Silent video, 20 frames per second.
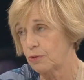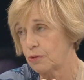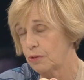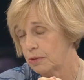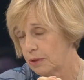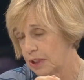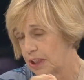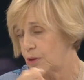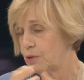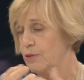that are
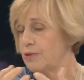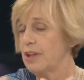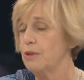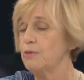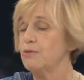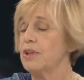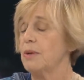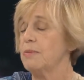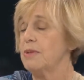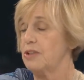important for the
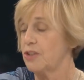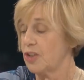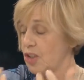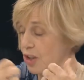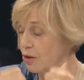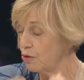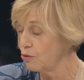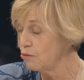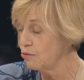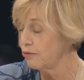future.
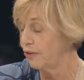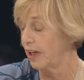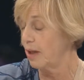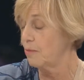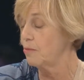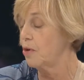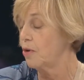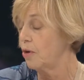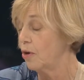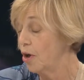You've
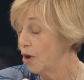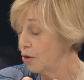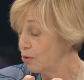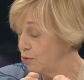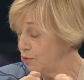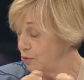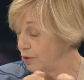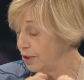got to